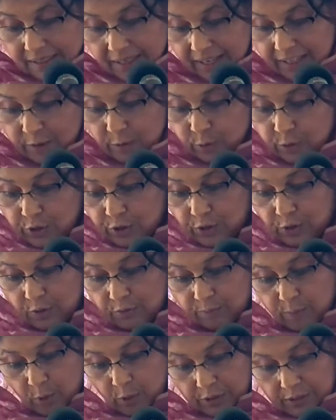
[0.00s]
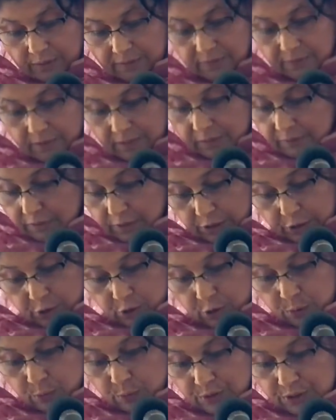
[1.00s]
a notion of moral
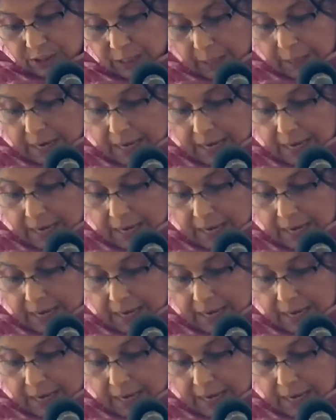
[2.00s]
virtues.